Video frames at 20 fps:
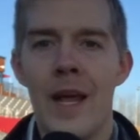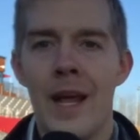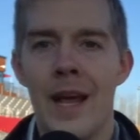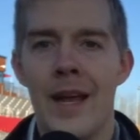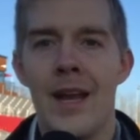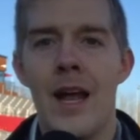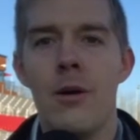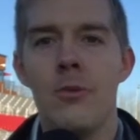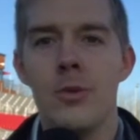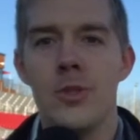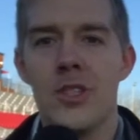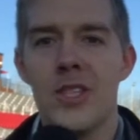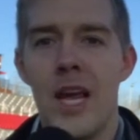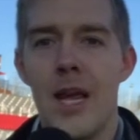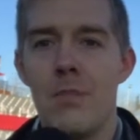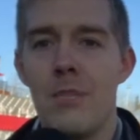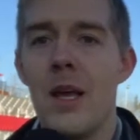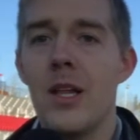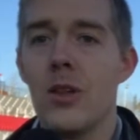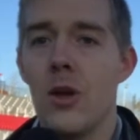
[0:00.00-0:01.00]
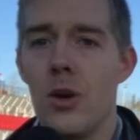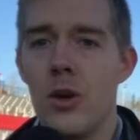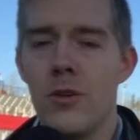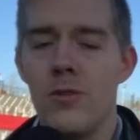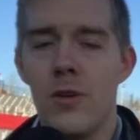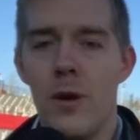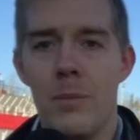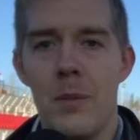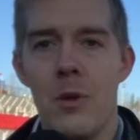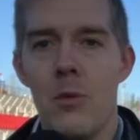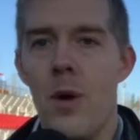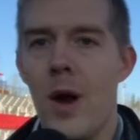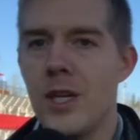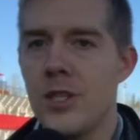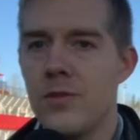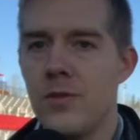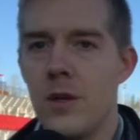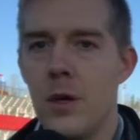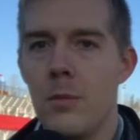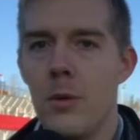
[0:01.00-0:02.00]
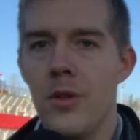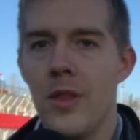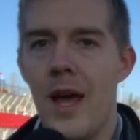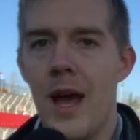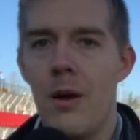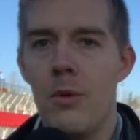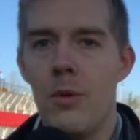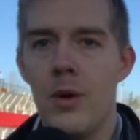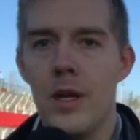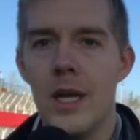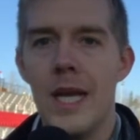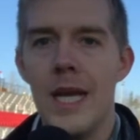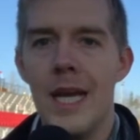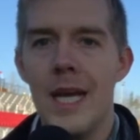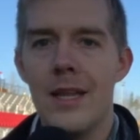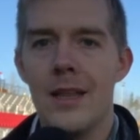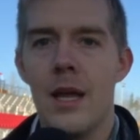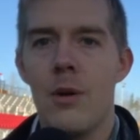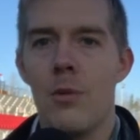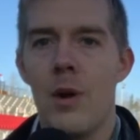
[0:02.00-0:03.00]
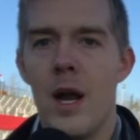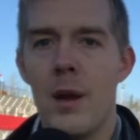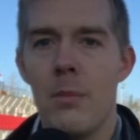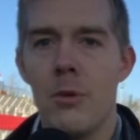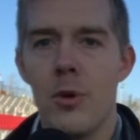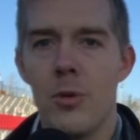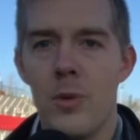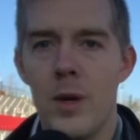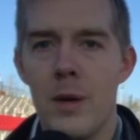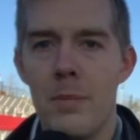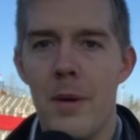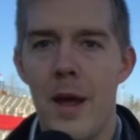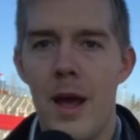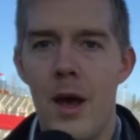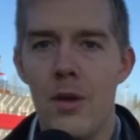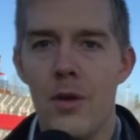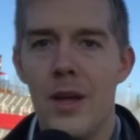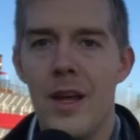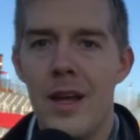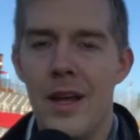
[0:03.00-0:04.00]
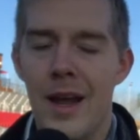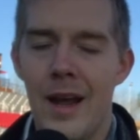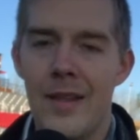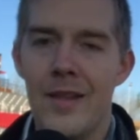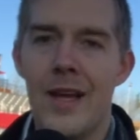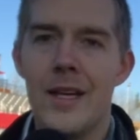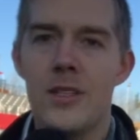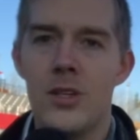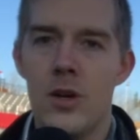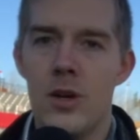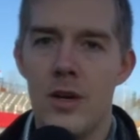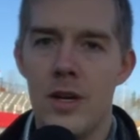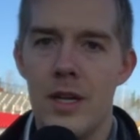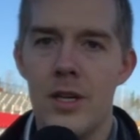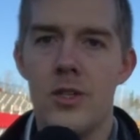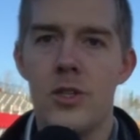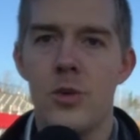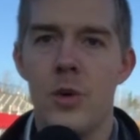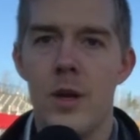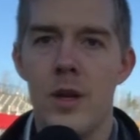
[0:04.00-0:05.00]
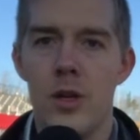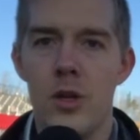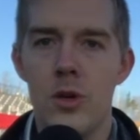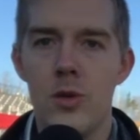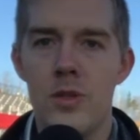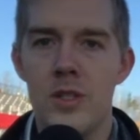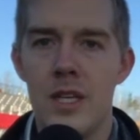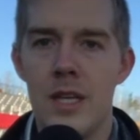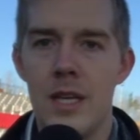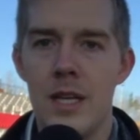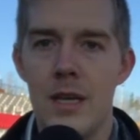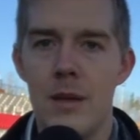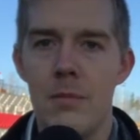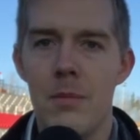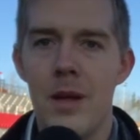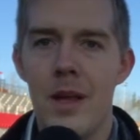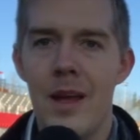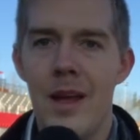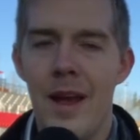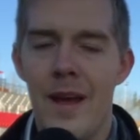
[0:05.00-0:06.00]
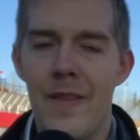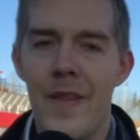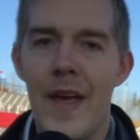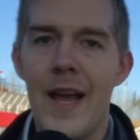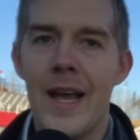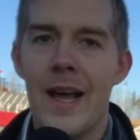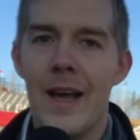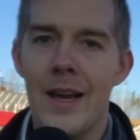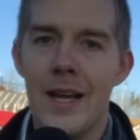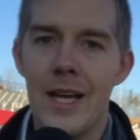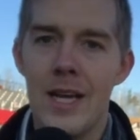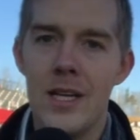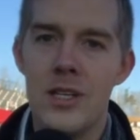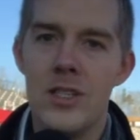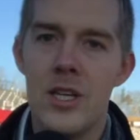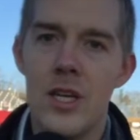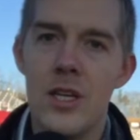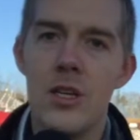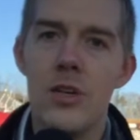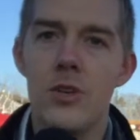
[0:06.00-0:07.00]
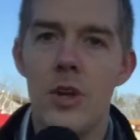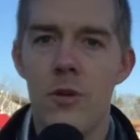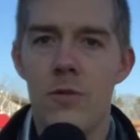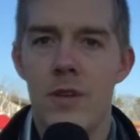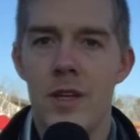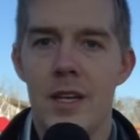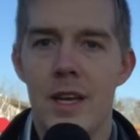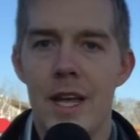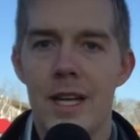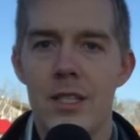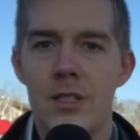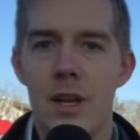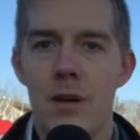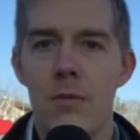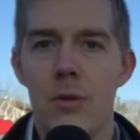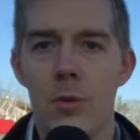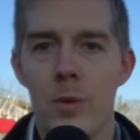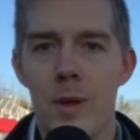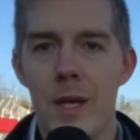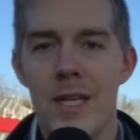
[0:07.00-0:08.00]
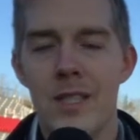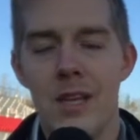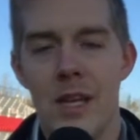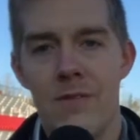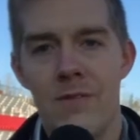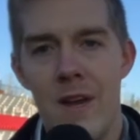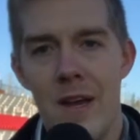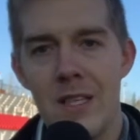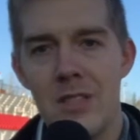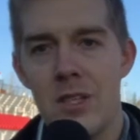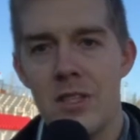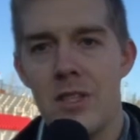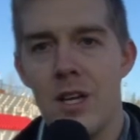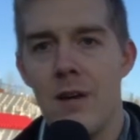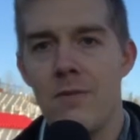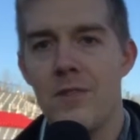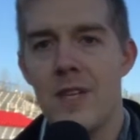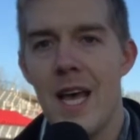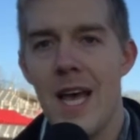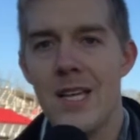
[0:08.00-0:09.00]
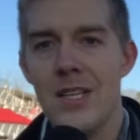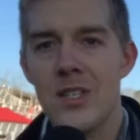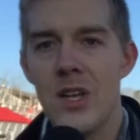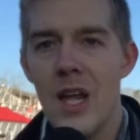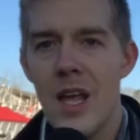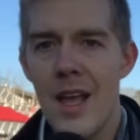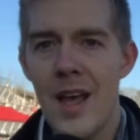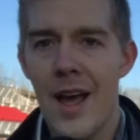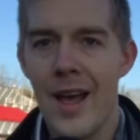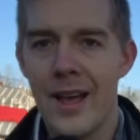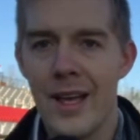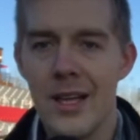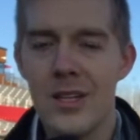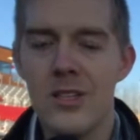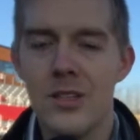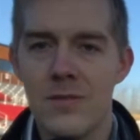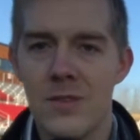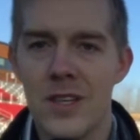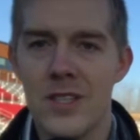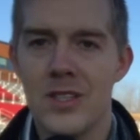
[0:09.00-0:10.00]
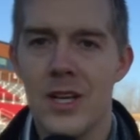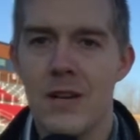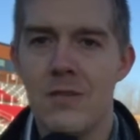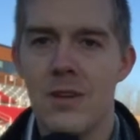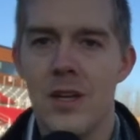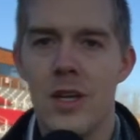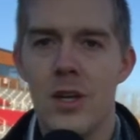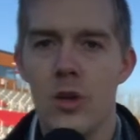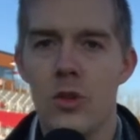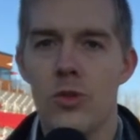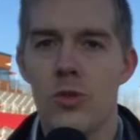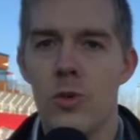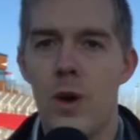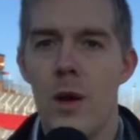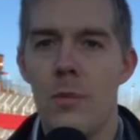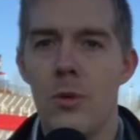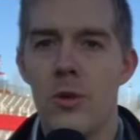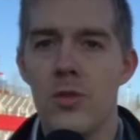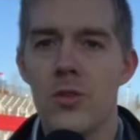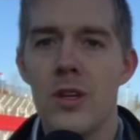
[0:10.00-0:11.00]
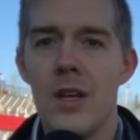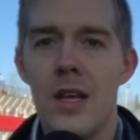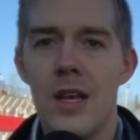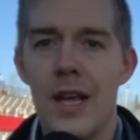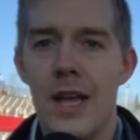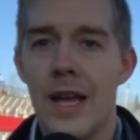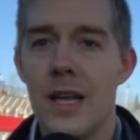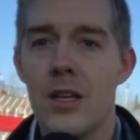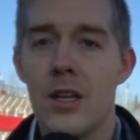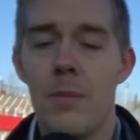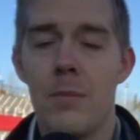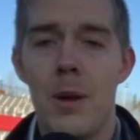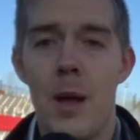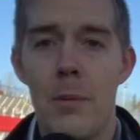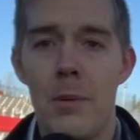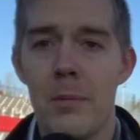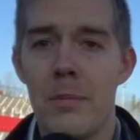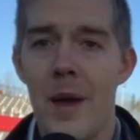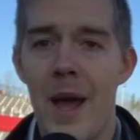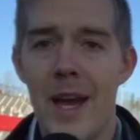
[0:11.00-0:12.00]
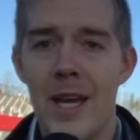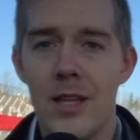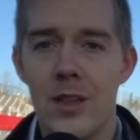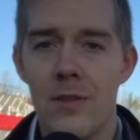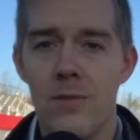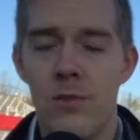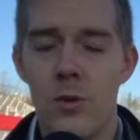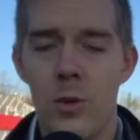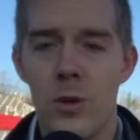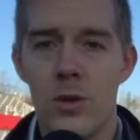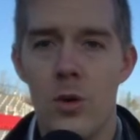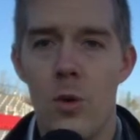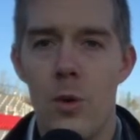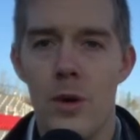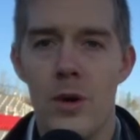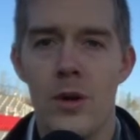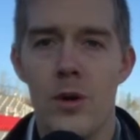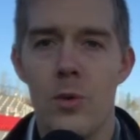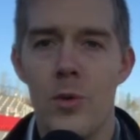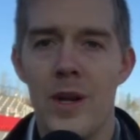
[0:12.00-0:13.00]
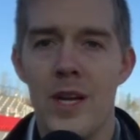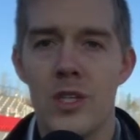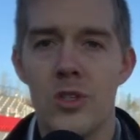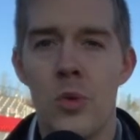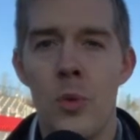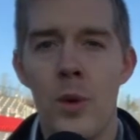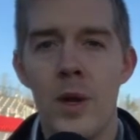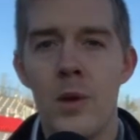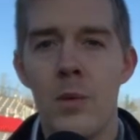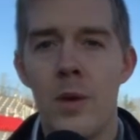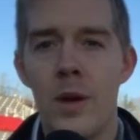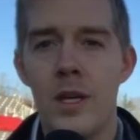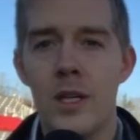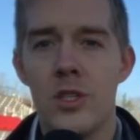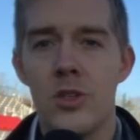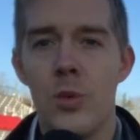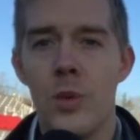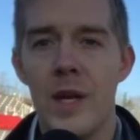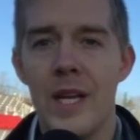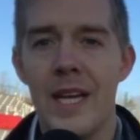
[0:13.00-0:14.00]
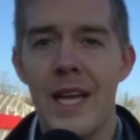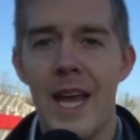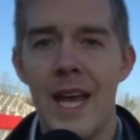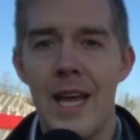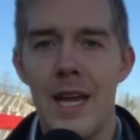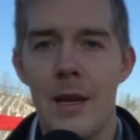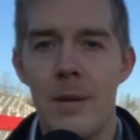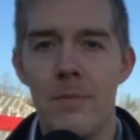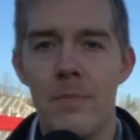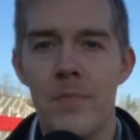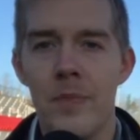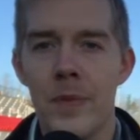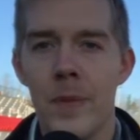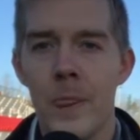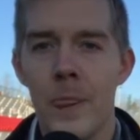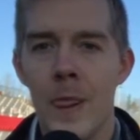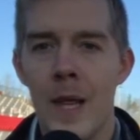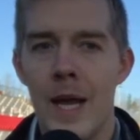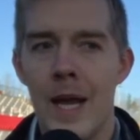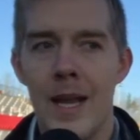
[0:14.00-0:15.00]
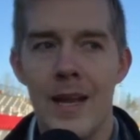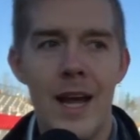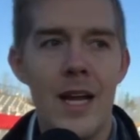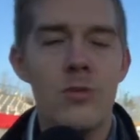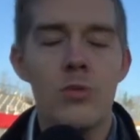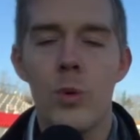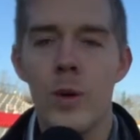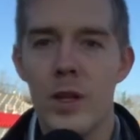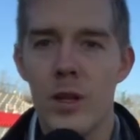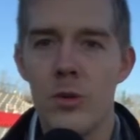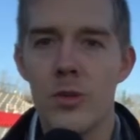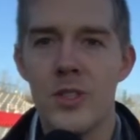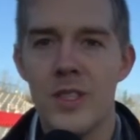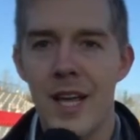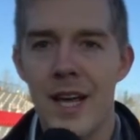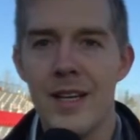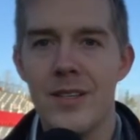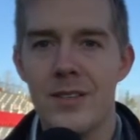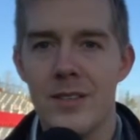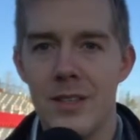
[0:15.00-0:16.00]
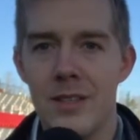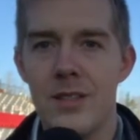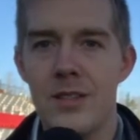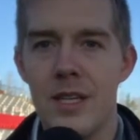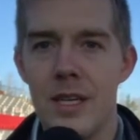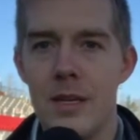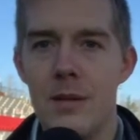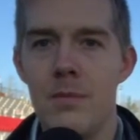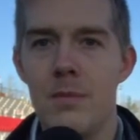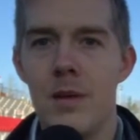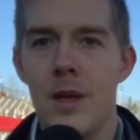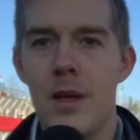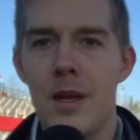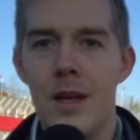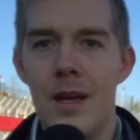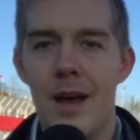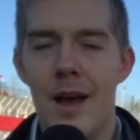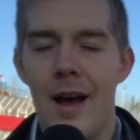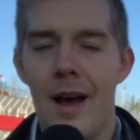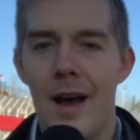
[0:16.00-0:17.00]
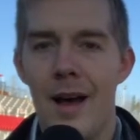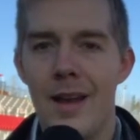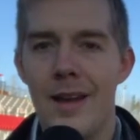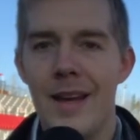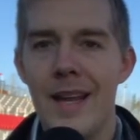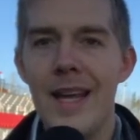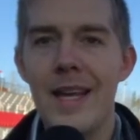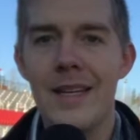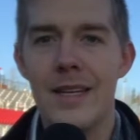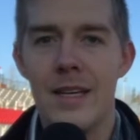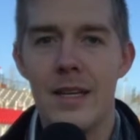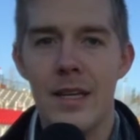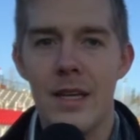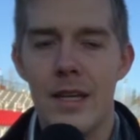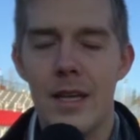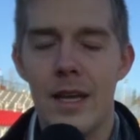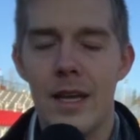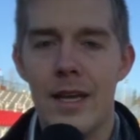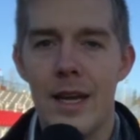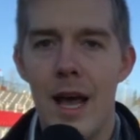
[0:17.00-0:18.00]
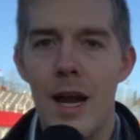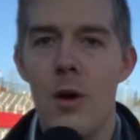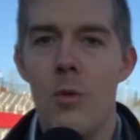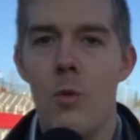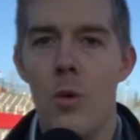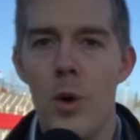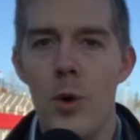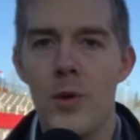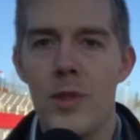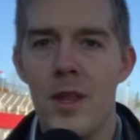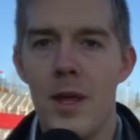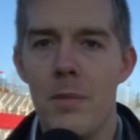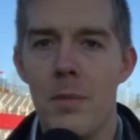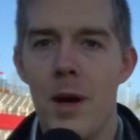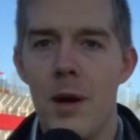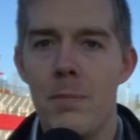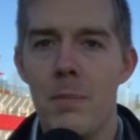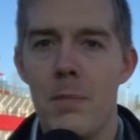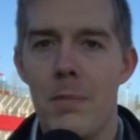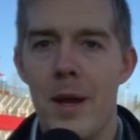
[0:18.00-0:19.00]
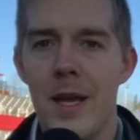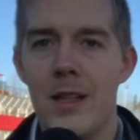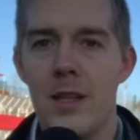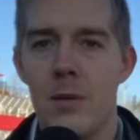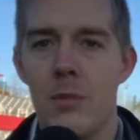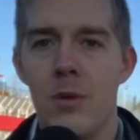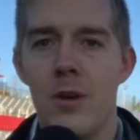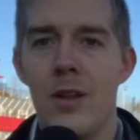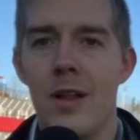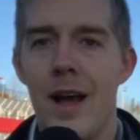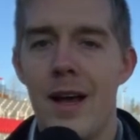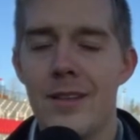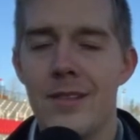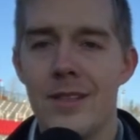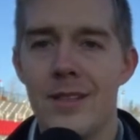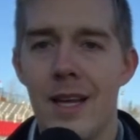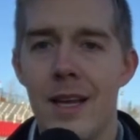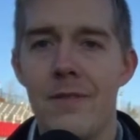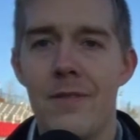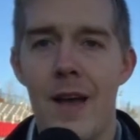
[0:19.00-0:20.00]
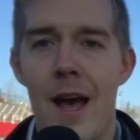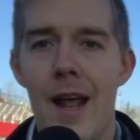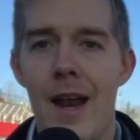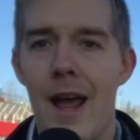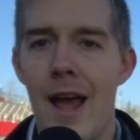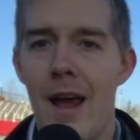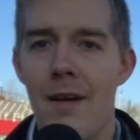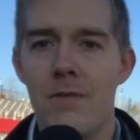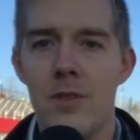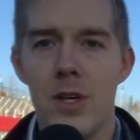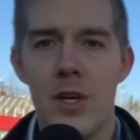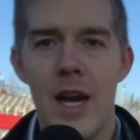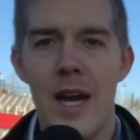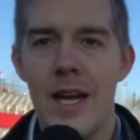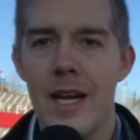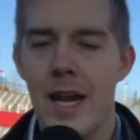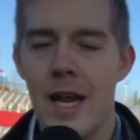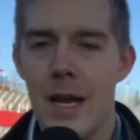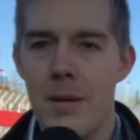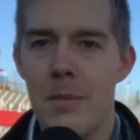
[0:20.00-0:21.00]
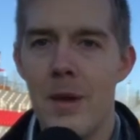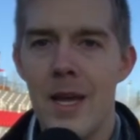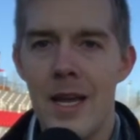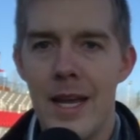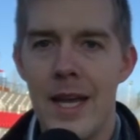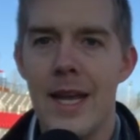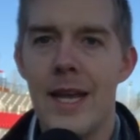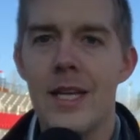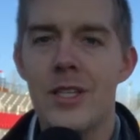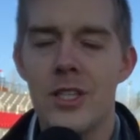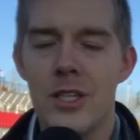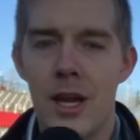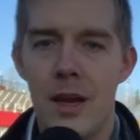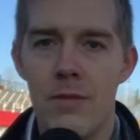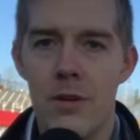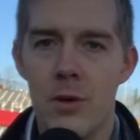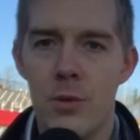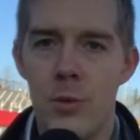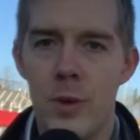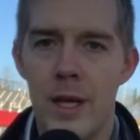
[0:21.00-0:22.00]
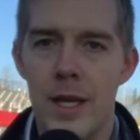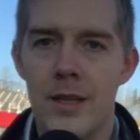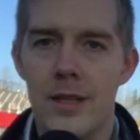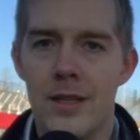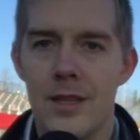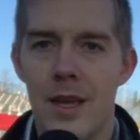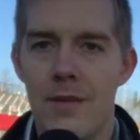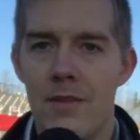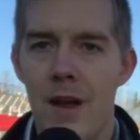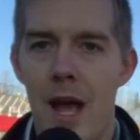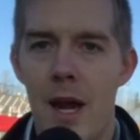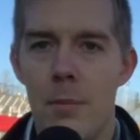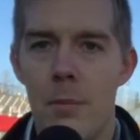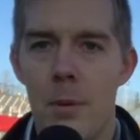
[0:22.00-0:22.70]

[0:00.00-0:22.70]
and that was a game they learned from. They watched film on that one. They were able to rebound, and they turned into a new team, and that kind of continued over the next several weeks. They faced a tough test against the Vestavia Hills Rebels, end up coming back in the fourth quarter to win a 21-20 game, and that's one of those tests this team needed. It kind of woke them up and made them realize that they've got to have their A game each and every week, that they've got to